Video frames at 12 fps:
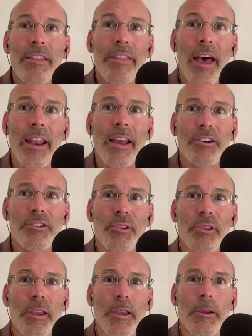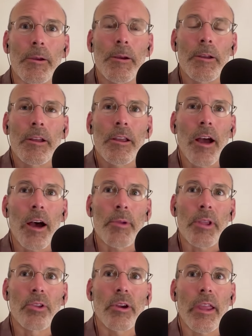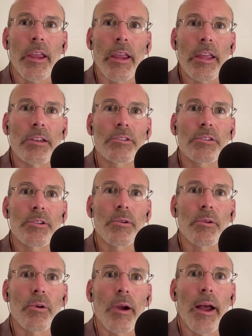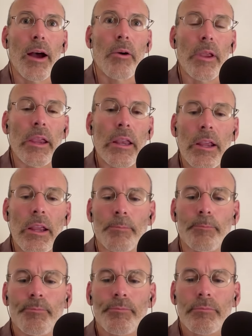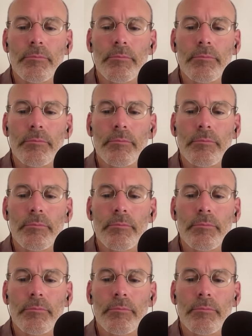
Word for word: That actually got me looking into how eating